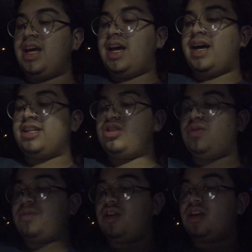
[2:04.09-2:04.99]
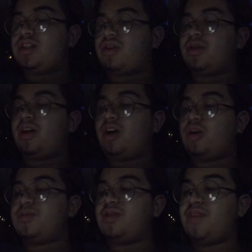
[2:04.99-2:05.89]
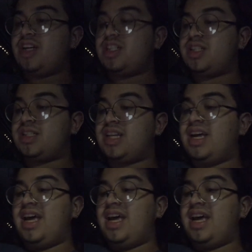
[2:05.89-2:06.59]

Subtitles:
astronomical observations